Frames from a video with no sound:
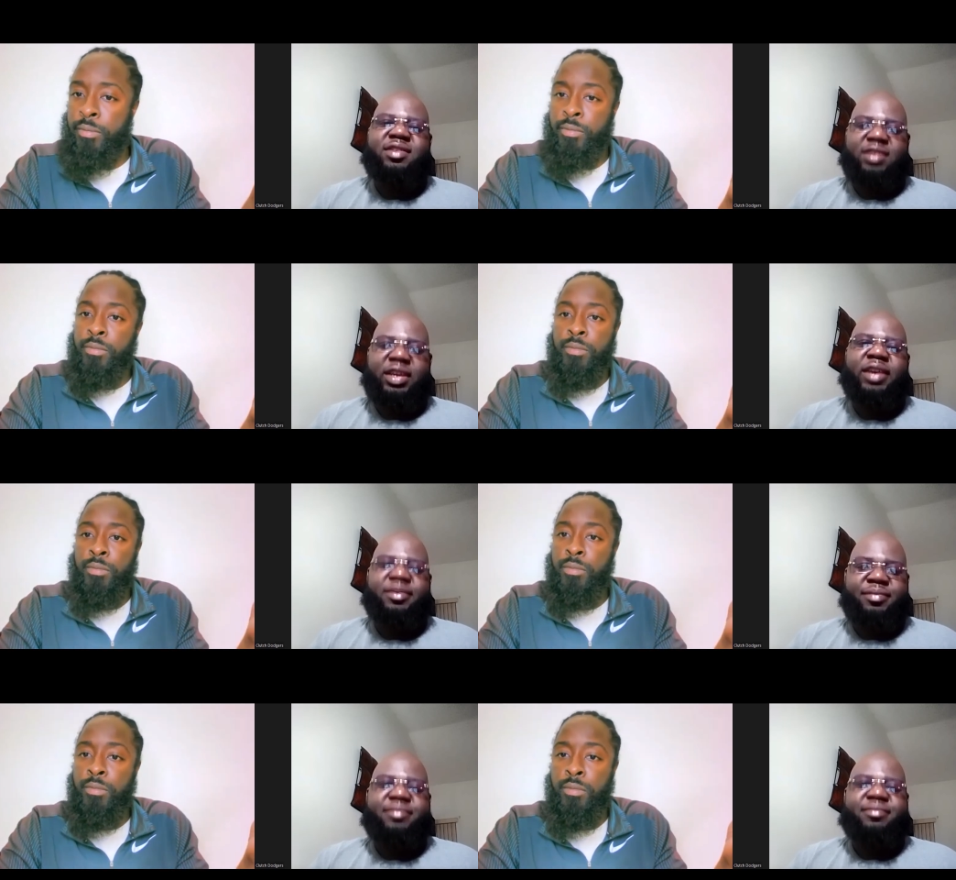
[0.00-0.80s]
Speaker 1: Yeah.
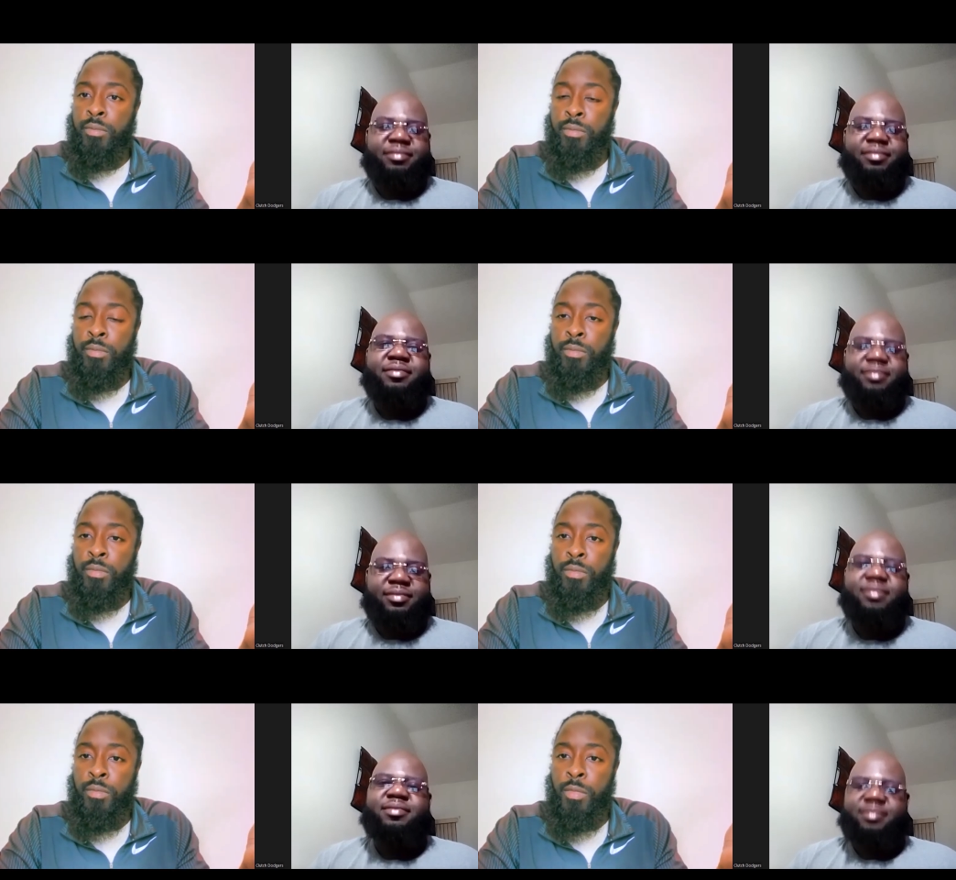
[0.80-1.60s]

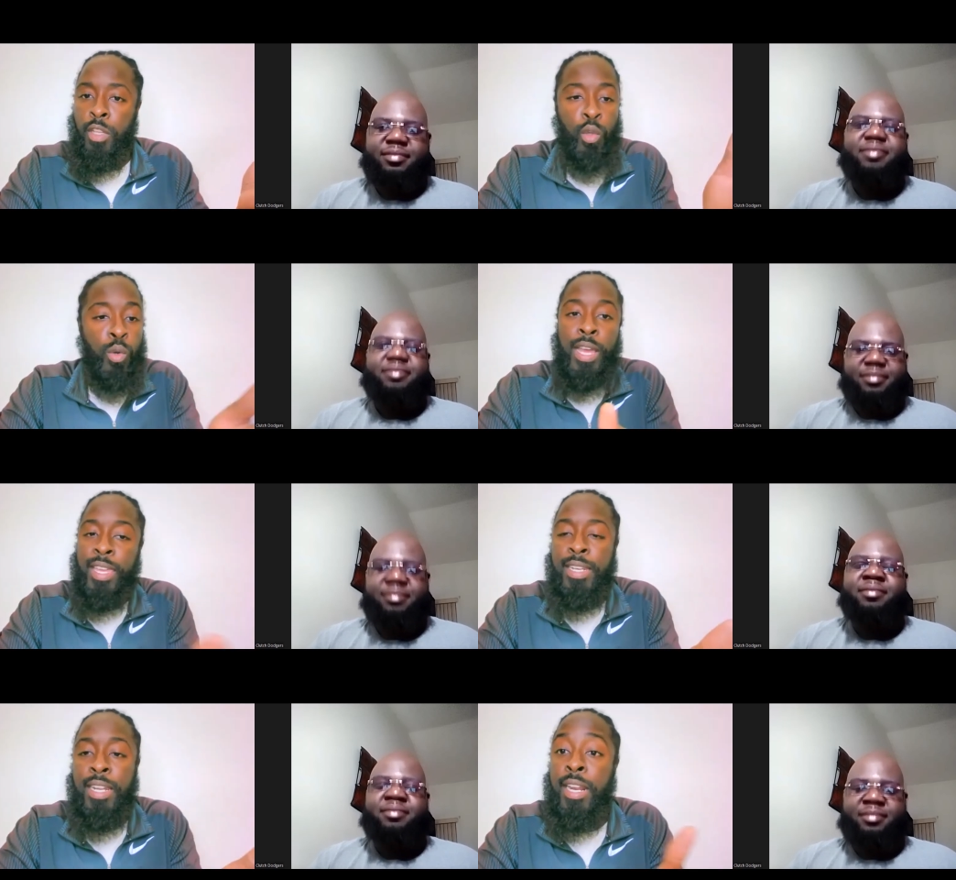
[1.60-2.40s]
You're yeah.
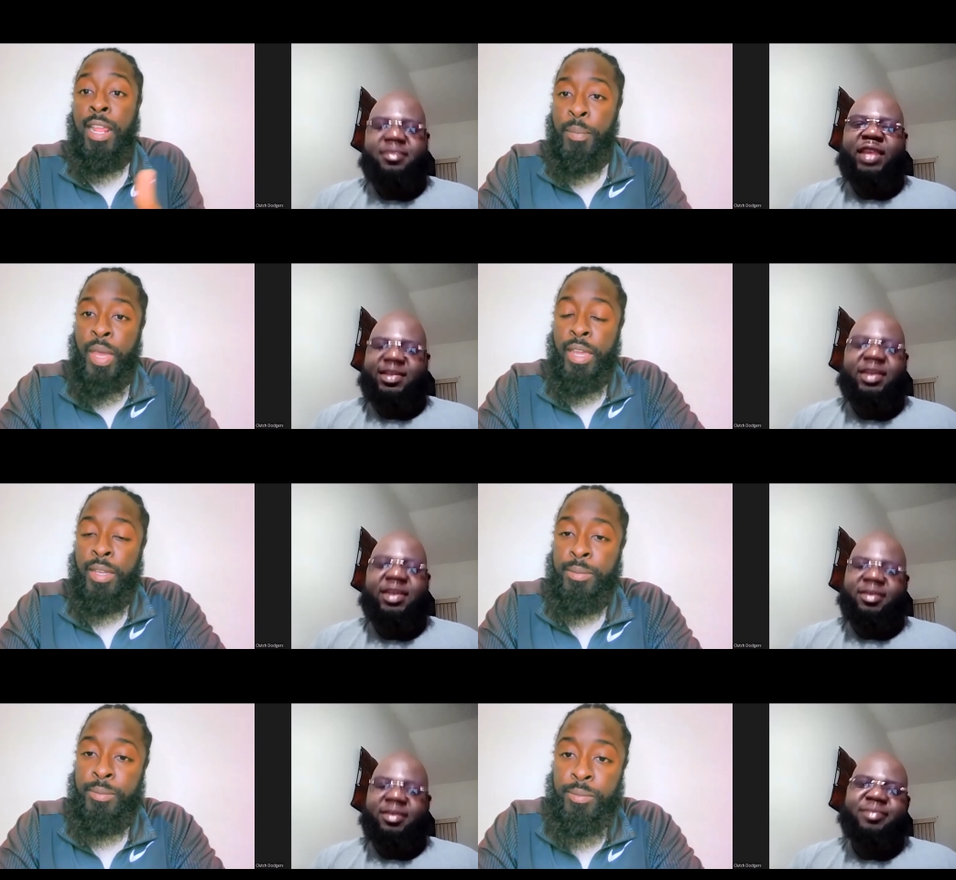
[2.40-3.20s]
not getting none of that back.